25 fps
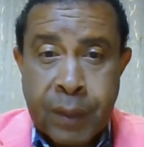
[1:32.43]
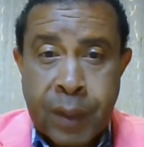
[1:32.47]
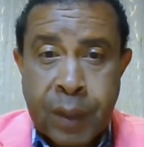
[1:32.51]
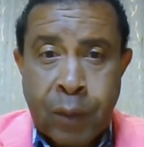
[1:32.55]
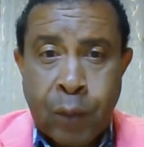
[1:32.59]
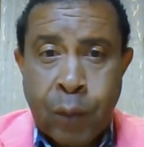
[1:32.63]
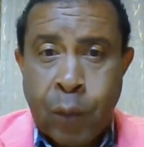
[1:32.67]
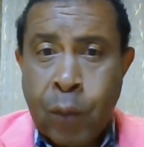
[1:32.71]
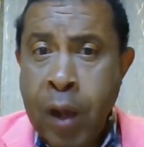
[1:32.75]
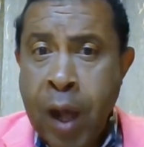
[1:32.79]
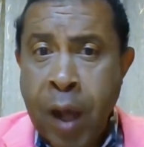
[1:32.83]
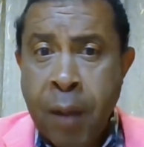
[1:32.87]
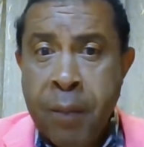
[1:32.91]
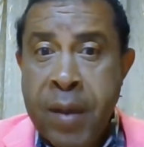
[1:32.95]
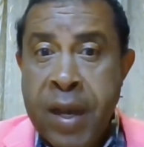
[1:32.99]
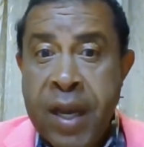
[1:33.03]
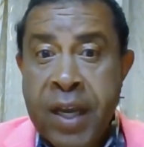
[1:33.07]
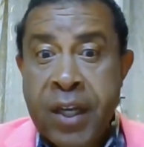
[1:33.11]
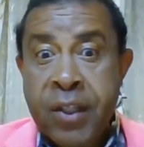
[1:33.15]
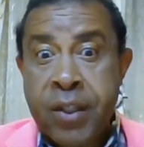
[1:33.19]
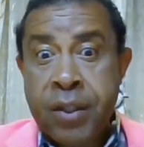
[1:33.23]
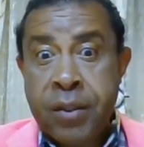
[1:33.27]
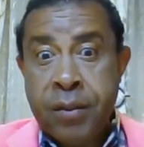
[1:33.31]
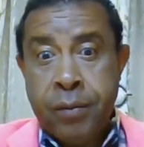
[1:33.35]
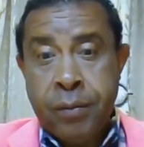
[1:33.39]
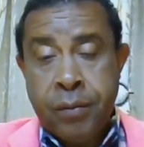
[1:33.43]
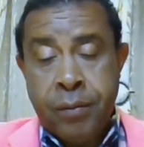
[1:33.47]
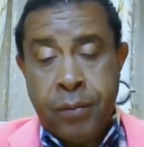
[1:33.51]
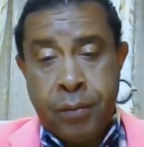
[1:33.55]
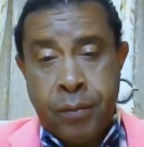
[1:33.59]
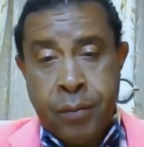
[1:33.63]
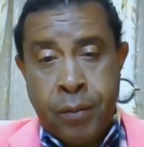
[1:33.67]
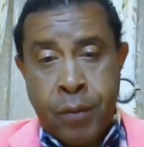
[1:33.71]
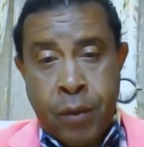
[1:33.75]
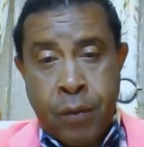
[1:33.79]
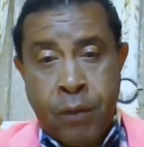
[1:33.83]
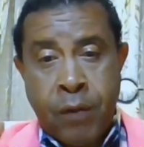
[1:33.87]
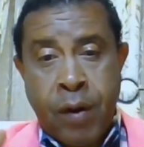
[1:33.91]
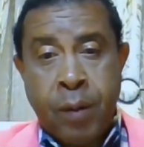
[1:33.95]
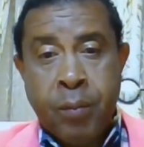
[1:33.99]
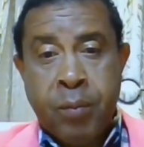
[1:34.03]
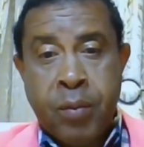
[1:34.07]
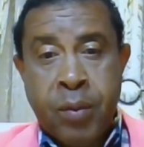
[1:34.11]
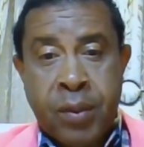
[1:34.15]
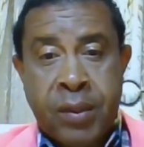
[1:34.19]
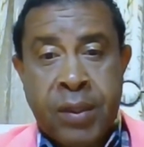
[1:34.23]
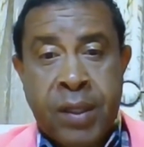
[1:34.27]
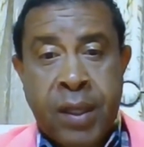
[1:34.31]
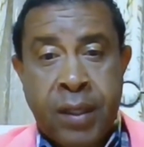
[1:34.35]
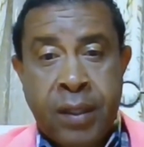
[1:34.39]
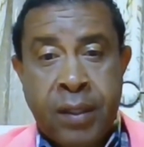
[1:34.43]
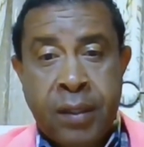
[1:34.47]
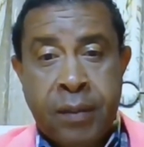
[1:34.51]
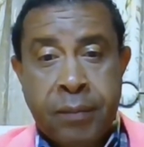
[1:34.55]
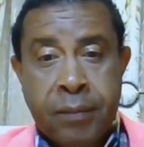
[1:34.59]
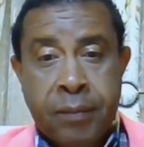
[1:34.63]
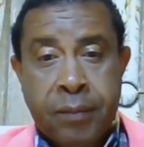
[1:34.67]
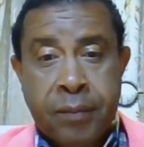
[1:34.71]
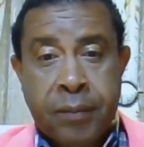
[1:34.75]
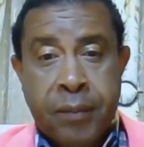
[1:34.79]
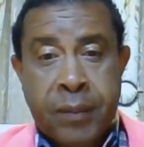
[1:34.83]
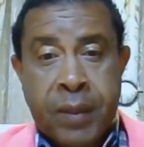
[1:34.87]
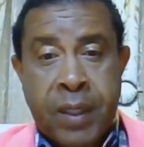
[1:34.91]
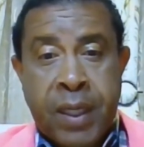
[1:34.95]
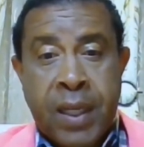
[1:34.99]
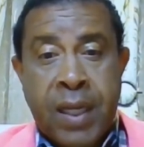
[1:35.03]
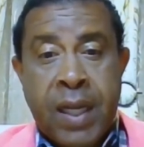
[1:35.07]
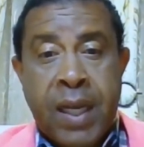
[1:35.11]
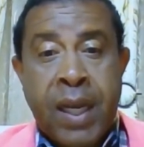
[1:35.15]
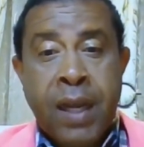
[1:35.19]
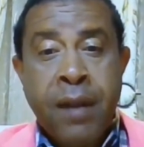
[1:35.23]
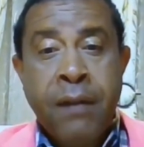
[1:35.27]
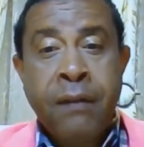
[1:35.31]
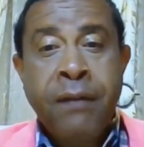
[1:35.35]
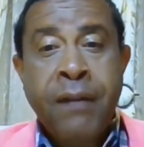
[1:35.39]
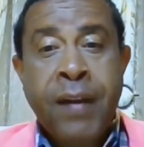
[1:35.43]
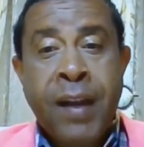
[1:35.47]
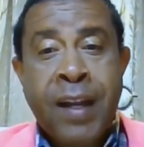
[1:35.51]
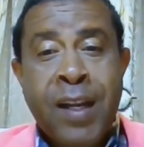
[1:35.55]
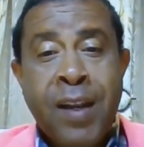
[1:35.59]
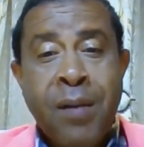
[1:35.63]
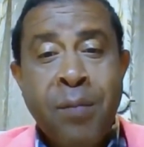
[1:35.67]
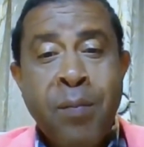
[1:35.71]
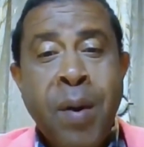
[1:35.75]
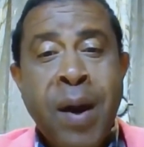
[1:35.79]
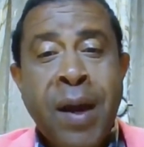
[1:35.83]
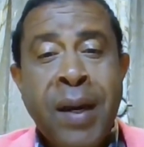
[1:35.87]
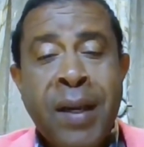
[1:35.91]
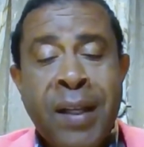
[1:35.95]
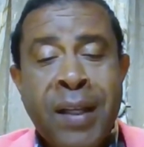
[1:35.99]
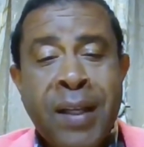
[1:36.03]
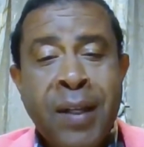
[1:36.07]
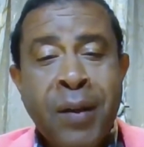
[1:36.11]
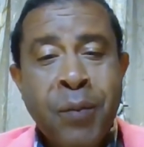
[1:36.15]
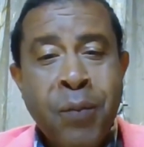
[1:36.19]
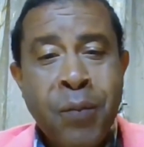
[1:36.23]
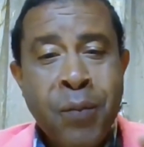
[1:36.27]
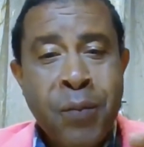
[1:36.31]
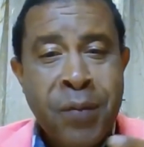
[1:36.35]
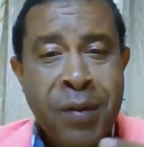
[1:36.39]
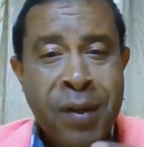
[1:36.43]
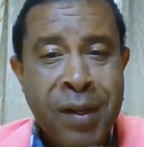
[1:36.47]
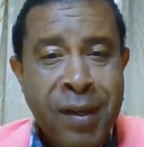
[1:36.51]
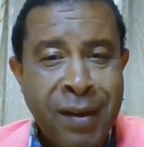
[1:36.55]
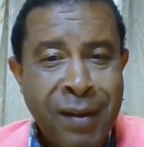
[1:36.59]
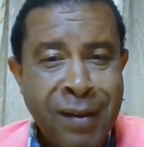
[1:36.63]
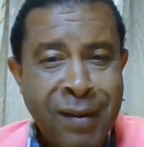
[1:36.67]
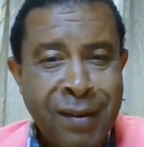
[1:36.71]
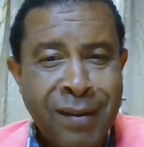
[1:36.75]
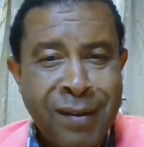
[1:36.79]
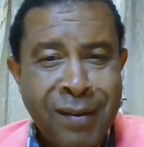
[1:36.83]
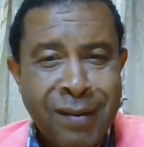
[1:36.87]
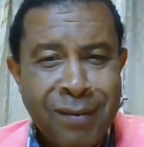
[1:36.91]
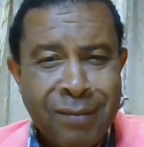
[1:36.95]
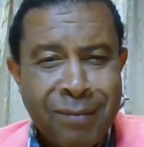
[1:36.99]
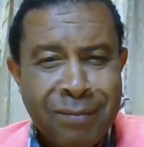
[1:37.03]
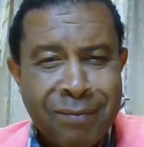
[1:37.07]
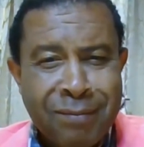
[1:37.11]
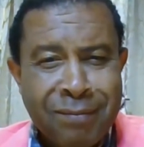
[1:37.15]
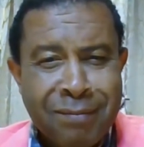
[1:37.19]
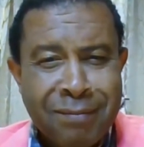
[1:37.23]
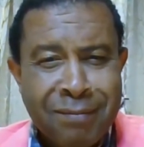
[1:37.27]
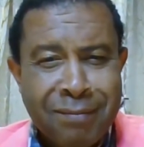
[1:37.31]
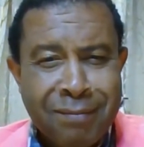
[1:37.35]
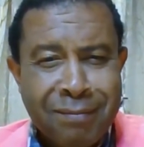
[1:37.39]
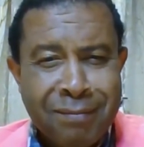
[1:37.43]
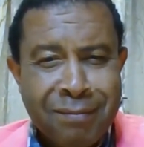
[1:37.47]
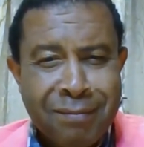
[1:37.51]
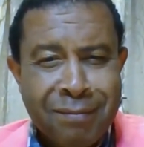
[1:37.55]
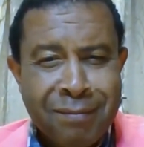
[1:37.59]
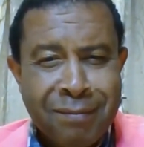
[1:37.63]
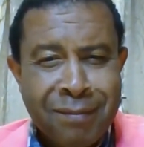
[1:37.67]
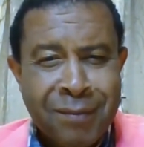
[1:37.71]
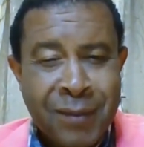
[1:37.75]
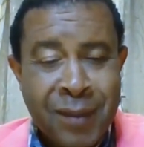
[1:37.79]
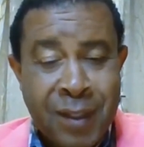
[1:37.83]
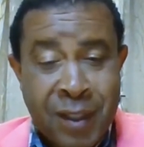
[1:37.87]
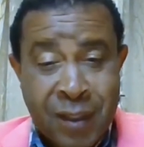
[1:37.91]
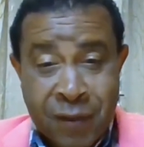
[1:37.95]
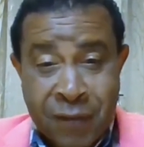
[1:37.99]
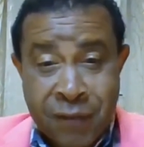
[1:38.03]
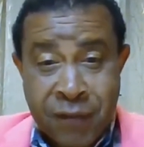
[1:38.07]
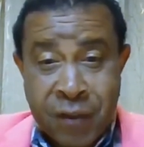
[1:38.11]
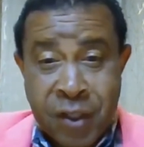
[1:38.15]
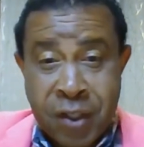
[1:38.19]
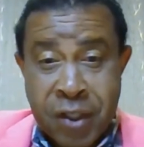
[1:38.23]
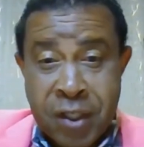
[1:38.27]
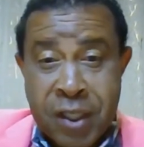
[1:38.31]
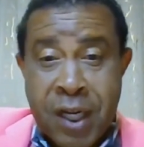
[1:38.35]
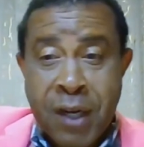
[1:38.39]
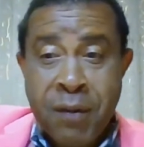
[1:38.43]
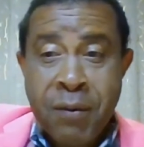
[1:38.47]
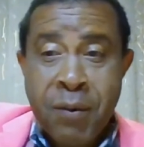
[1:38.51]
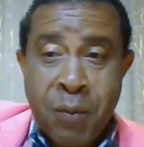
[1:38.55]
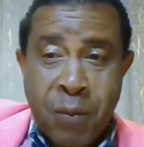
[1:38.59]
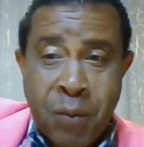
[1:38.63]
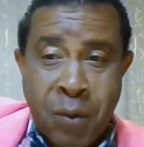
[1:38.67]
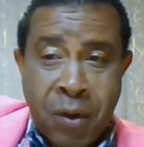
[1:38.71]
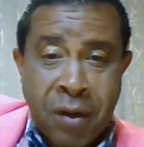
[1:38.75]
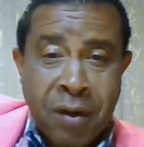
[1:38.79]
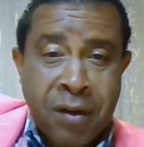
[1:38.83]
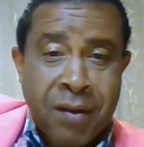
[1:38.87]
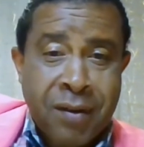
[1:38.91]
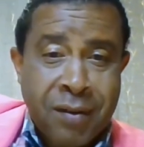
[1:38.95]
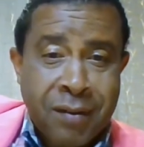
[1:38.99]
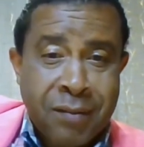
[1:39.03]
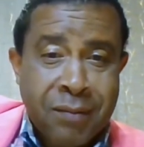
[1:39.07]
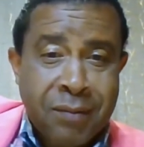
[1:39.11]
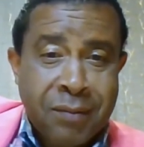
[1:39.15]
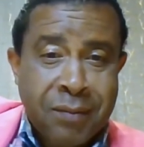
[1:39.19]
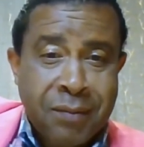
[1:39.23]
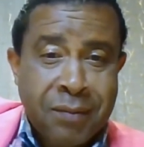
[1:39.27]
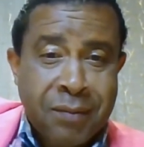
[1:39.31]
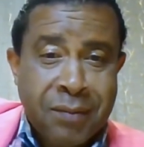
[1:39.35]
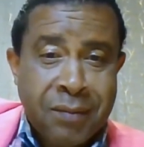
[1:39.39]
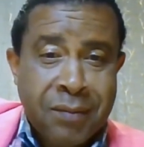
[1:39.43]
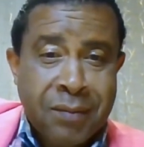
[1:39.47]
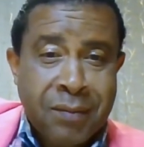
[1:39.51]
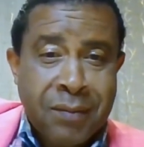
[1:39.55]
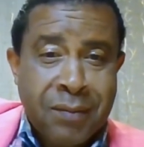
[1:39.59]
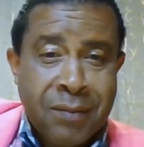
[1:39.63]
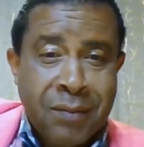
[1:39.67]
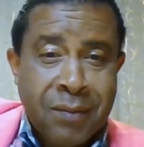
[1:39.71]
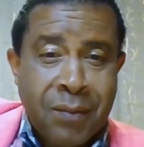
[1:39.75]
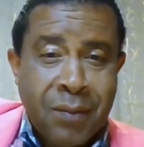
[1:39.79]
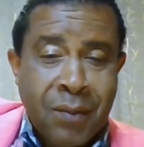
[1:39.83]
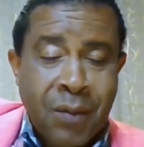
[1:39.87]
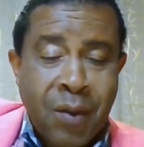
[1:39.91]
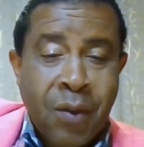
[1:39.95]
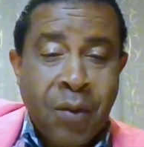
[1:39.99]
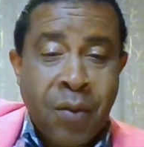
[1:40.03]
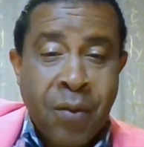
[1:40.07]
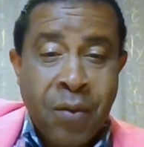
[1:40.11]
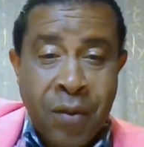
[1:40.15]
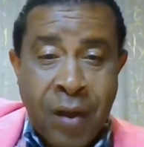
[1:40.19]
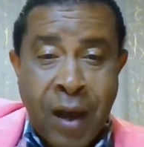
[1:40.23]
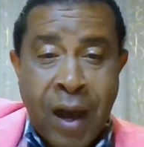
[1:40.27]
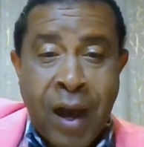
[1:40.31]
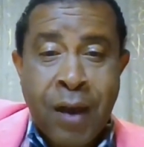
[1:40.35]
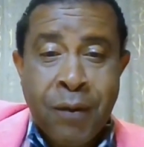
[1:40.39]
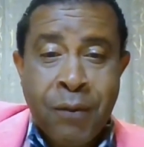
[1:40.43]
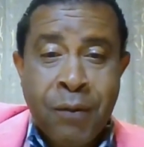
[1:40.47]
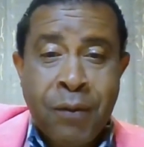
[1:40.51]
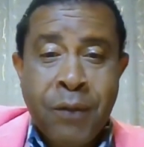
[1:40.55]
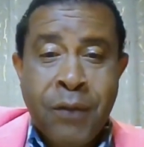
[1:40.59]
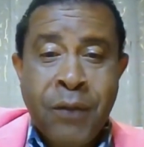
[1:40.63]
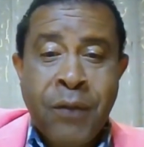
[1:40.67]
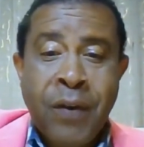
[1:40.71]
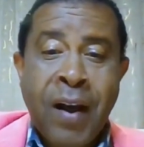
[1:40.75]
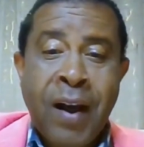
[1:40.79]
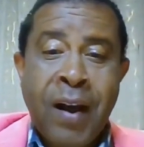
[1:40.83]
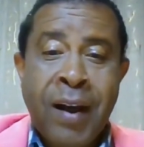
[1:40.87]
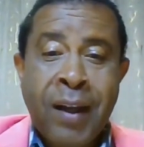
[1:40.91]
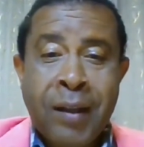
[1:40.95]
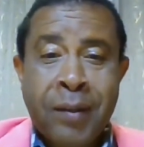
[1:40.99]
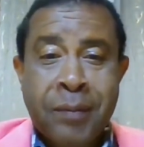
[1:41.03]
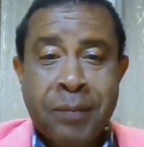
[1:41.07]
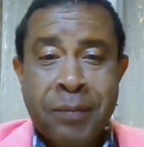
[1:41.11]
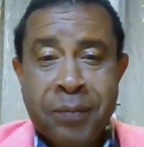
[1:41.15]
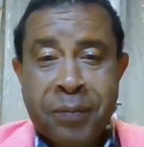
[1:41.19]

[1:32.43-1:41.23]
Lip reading: Well, I'm Asian, you're represented. If anybody can read this visionary work, The Aqua Phi,